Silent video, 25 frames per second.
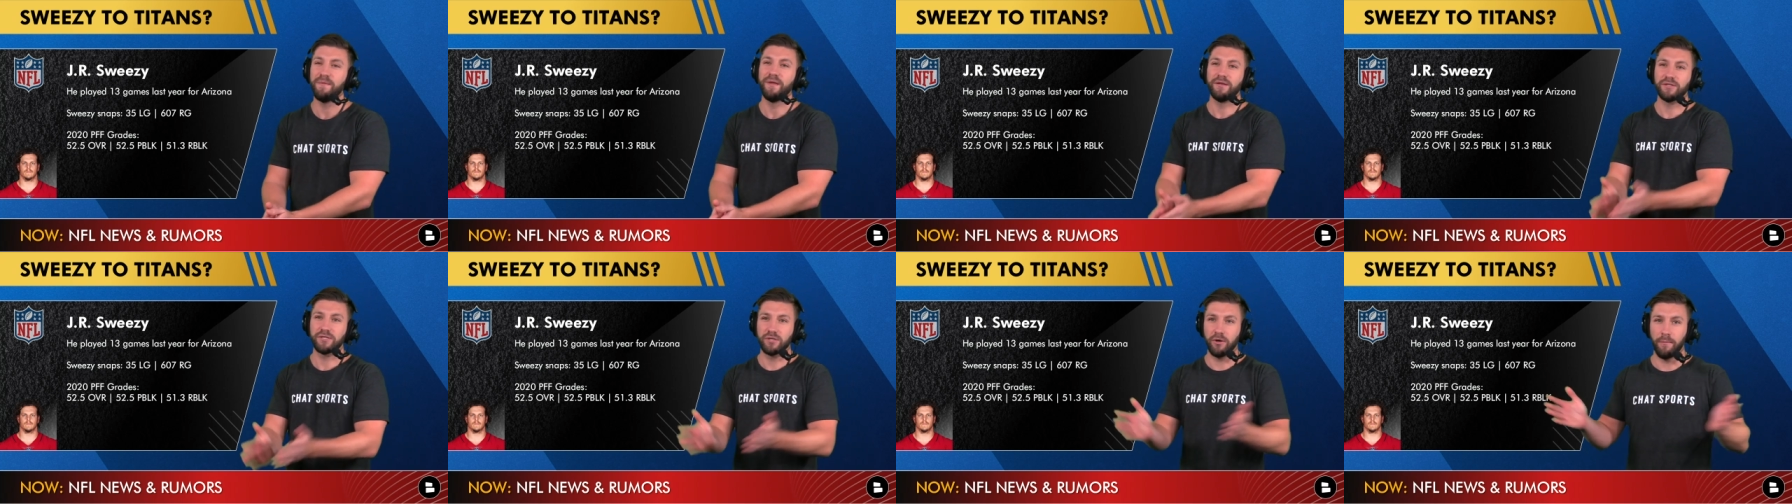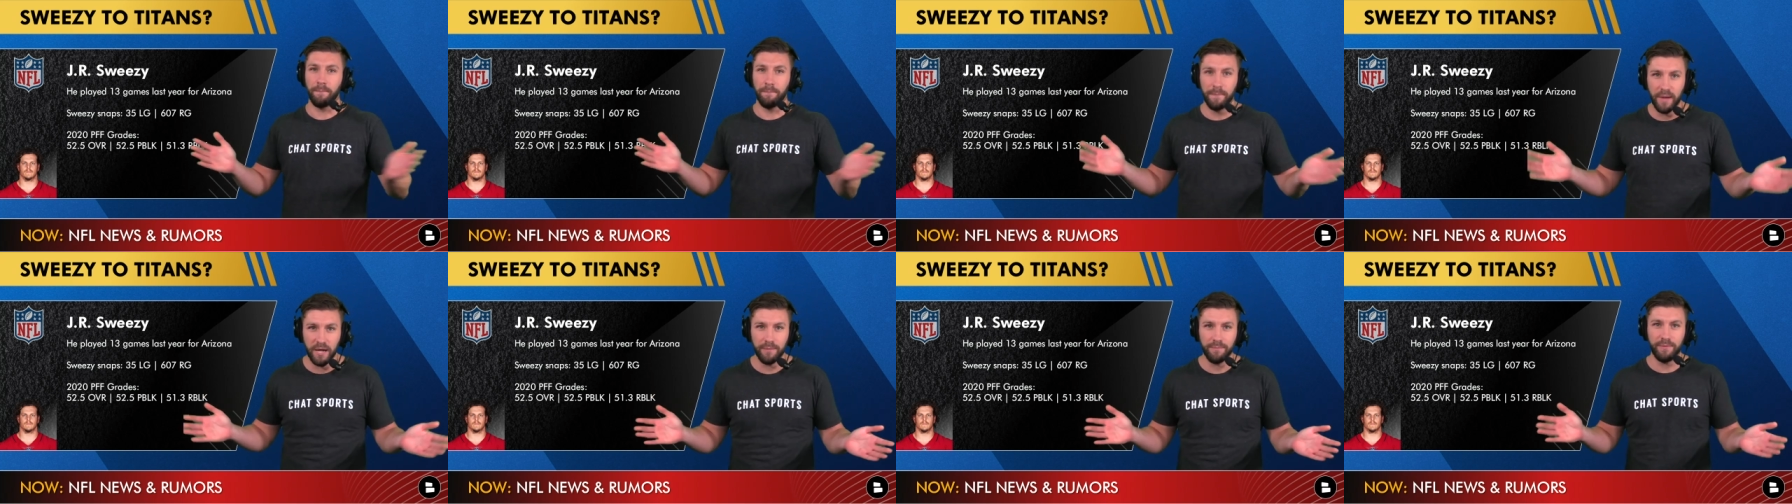So
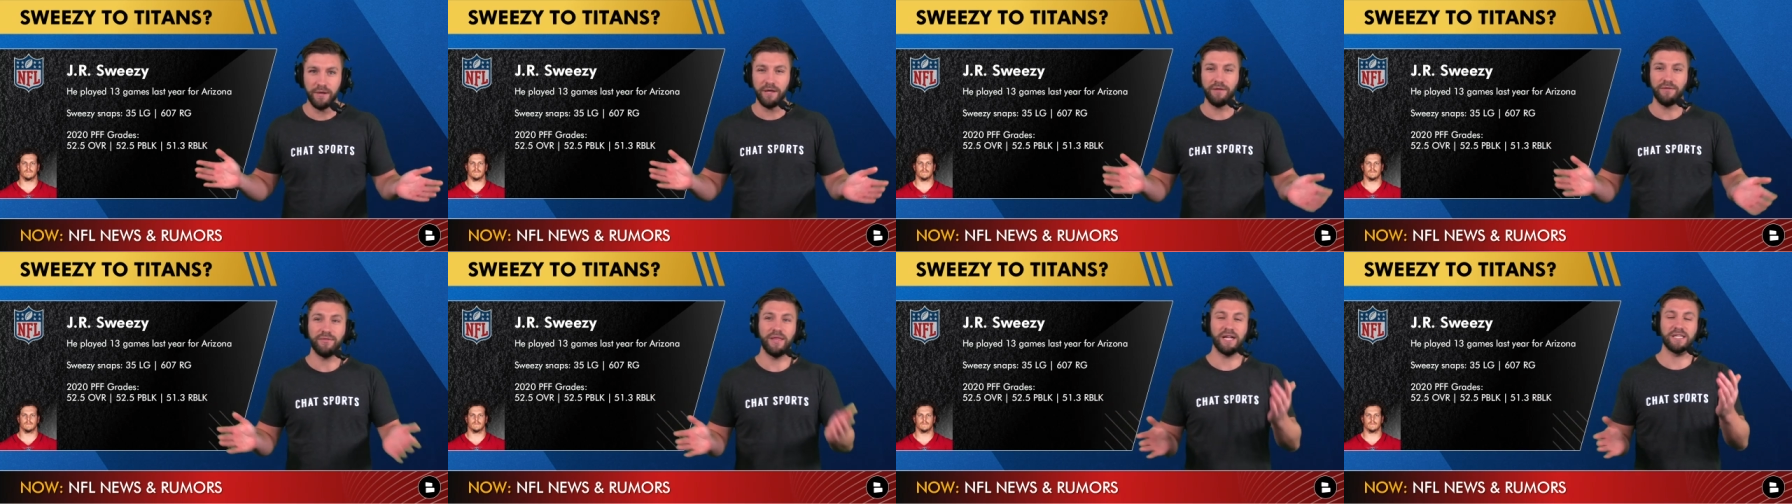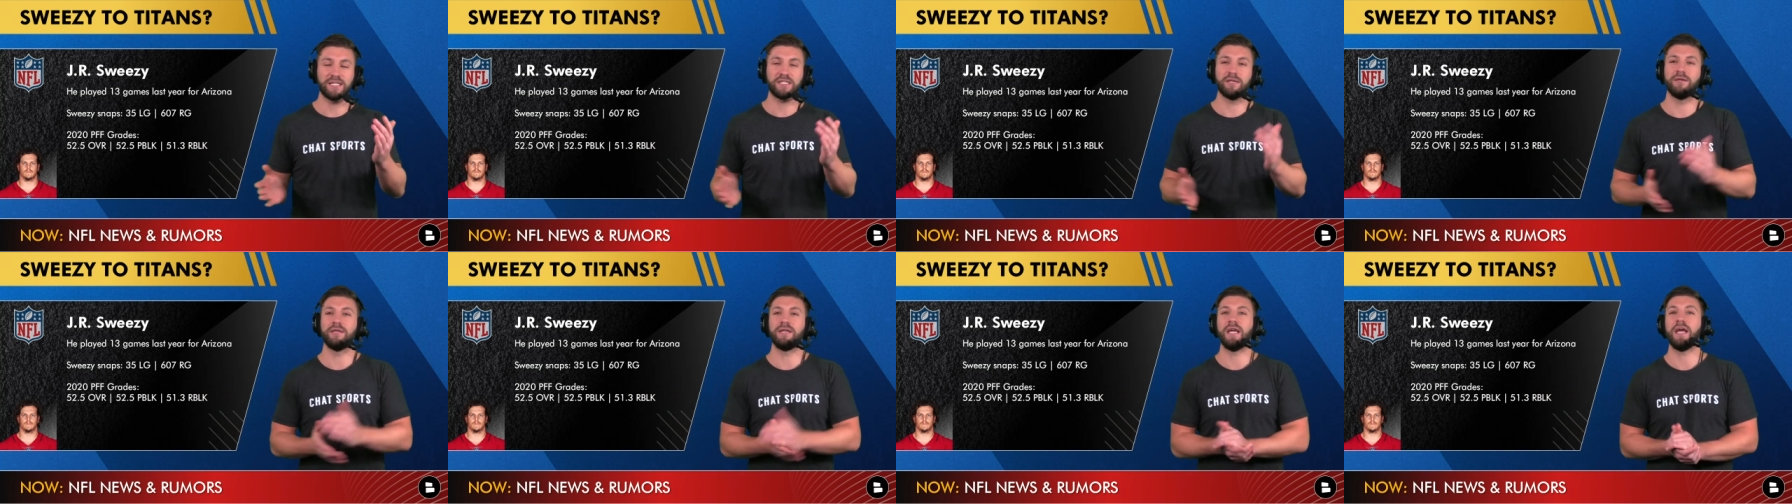maybe
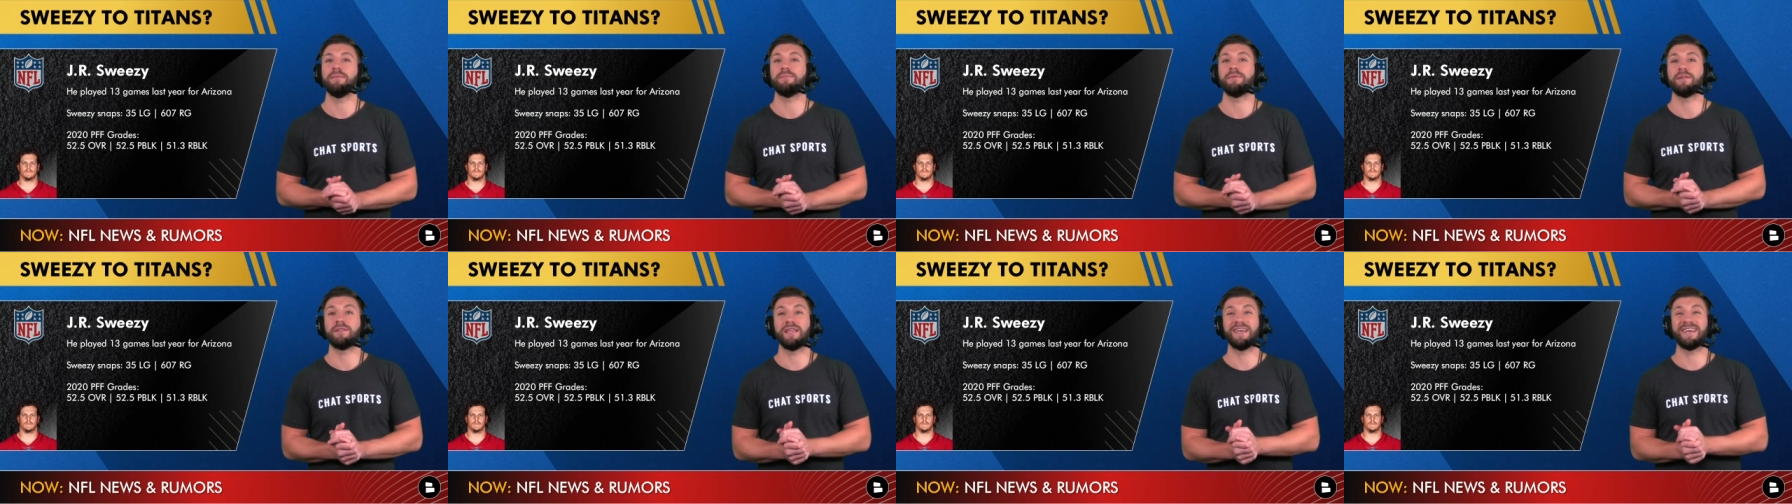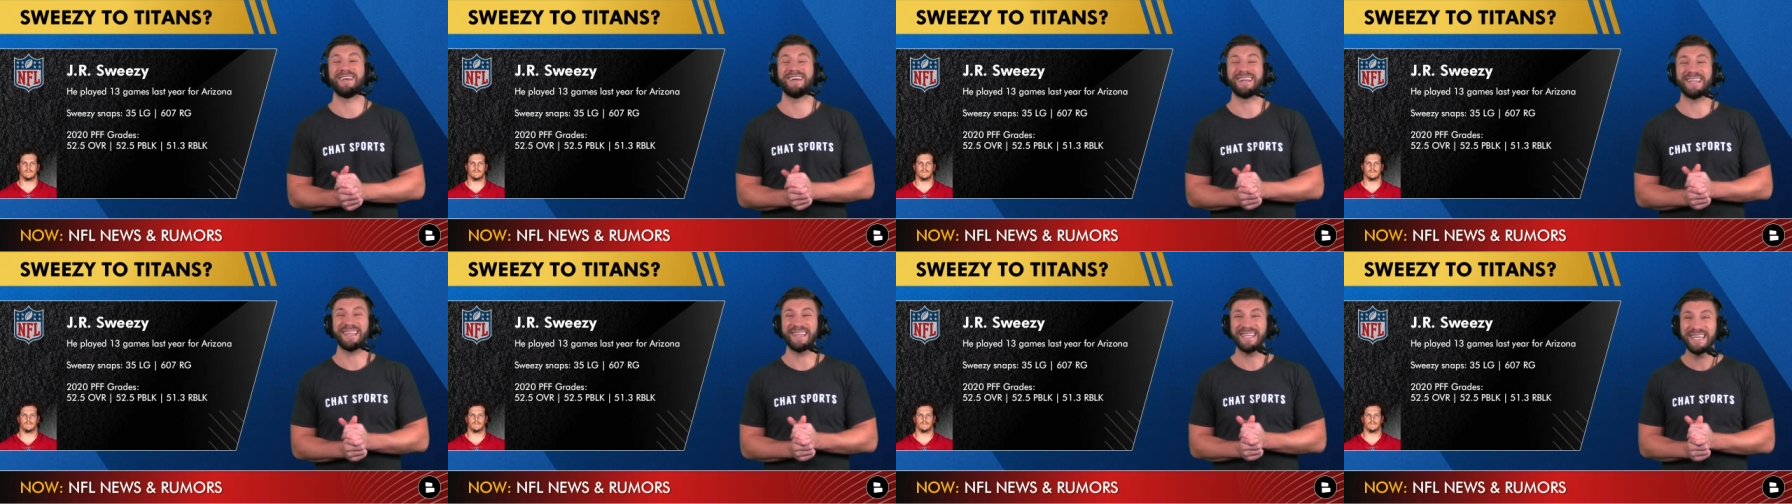that's a name that they
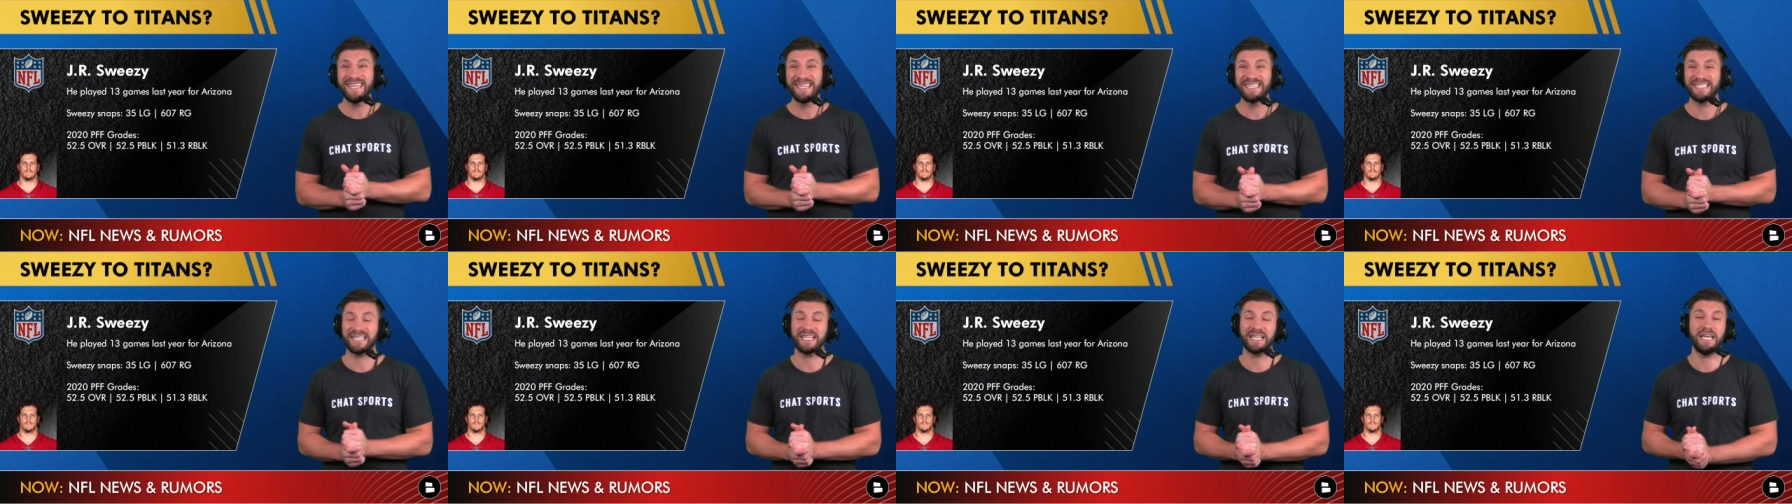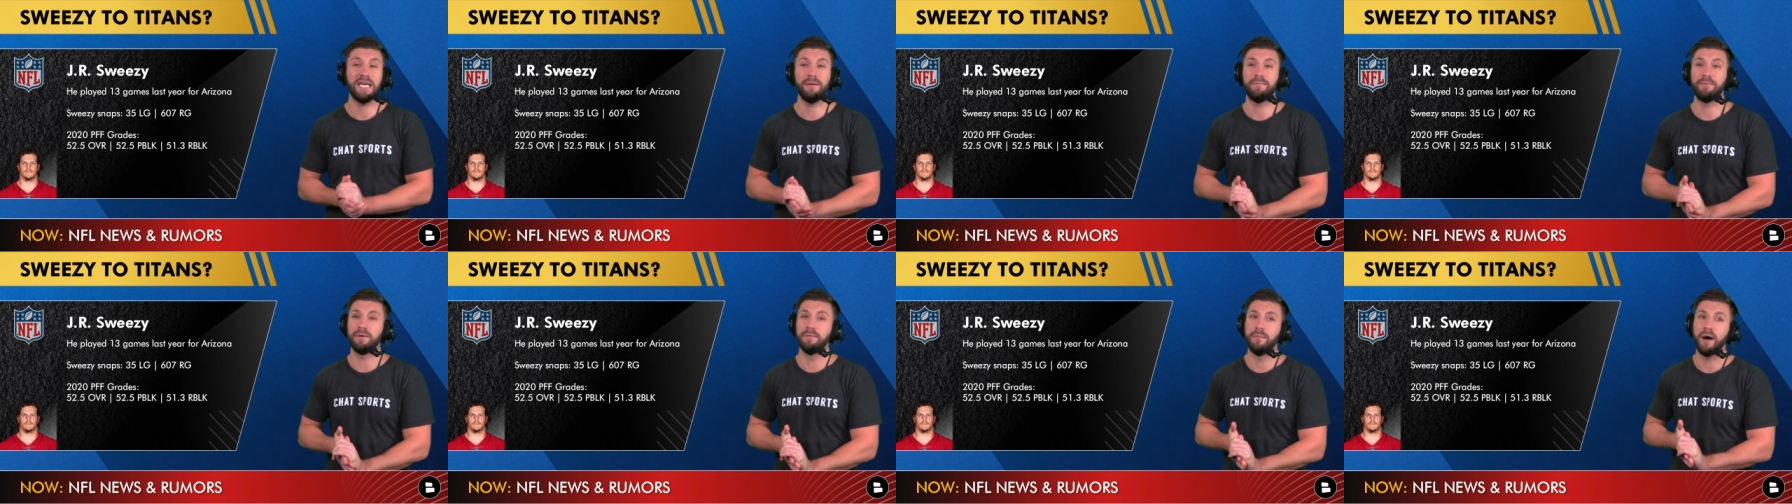can at least
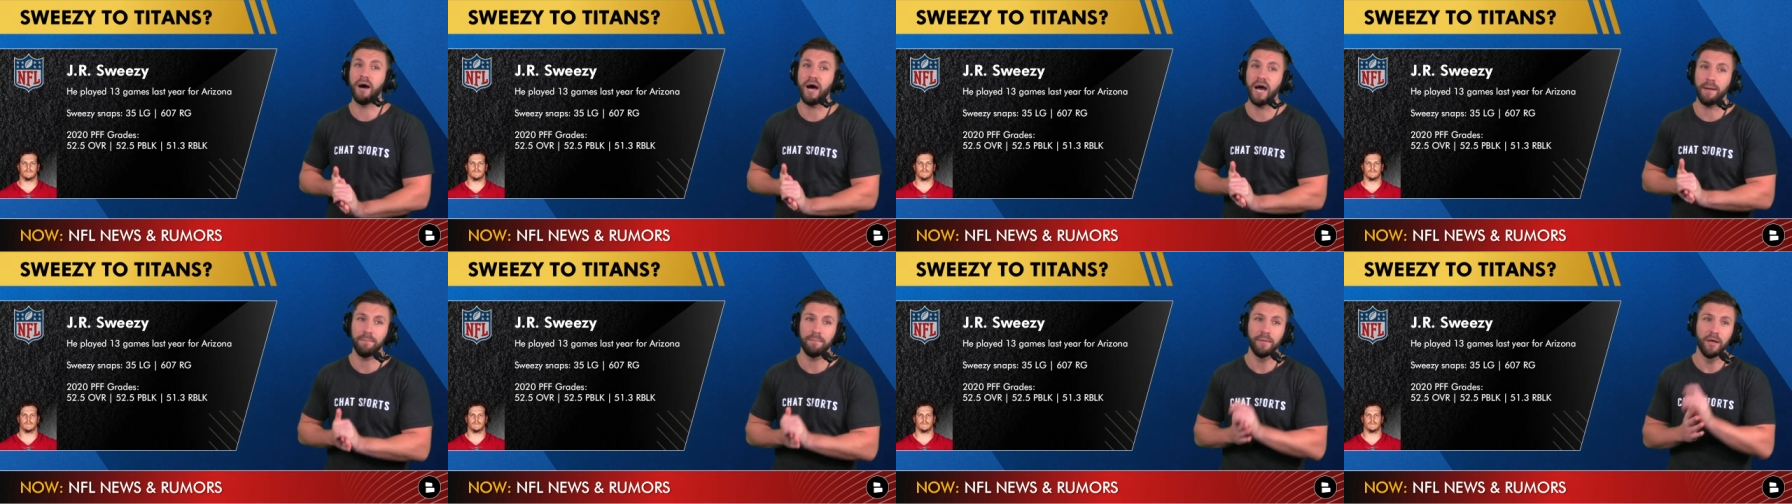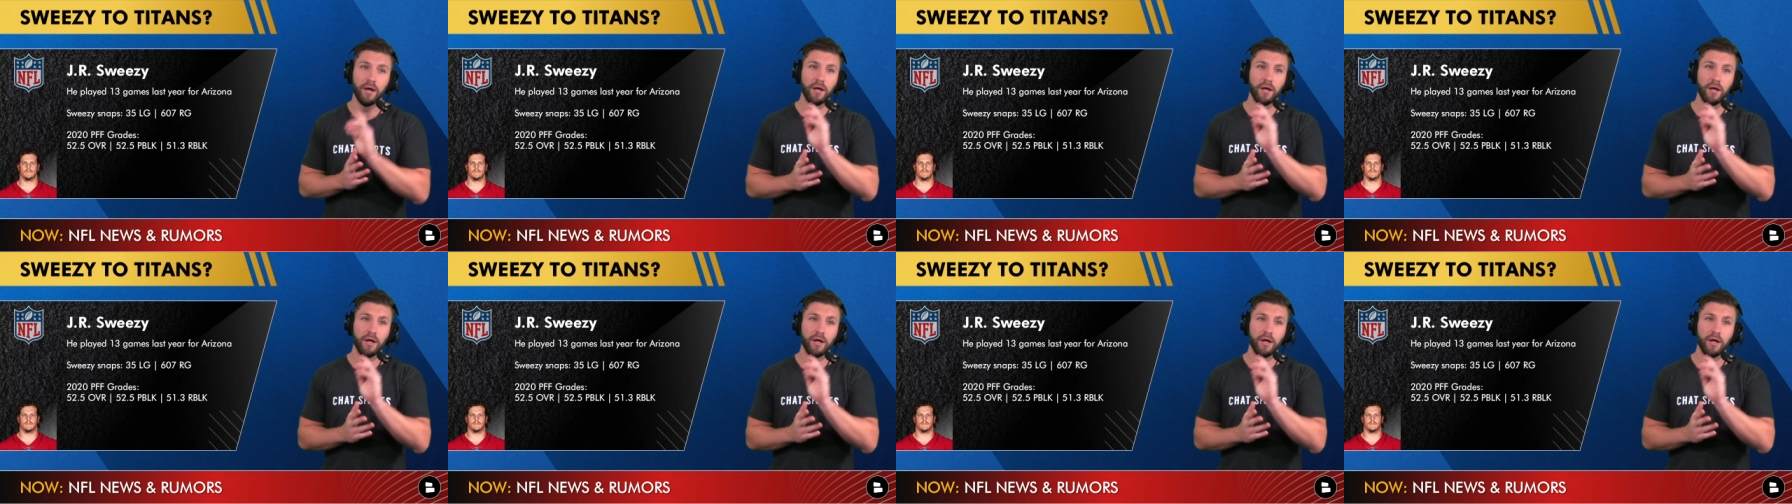keep in mind.